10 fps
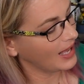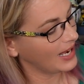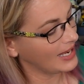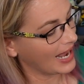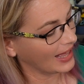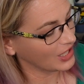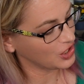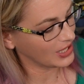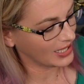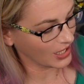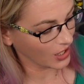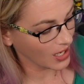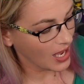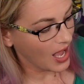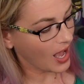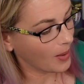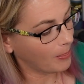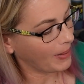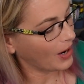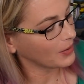analogy here
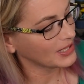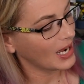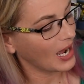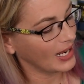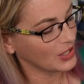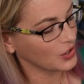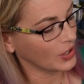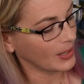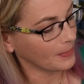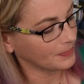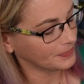about ice cream.